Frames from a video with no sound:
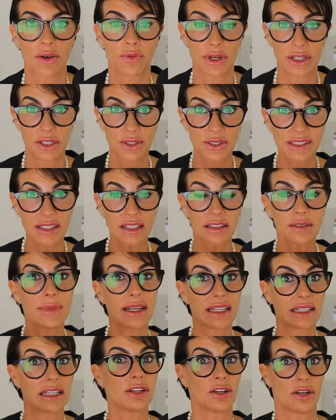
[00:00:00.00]
When you start
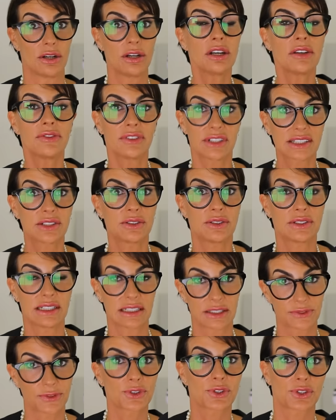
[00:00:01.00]
making a lot of
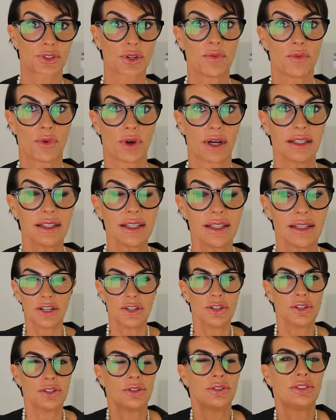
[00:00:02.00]
excuses for someone
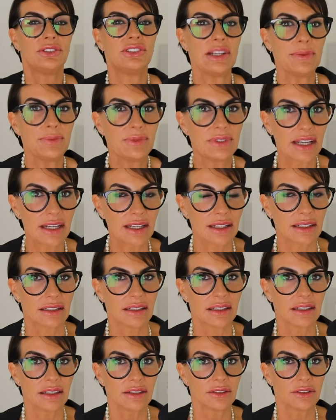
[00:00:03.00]
and, you know, deep down,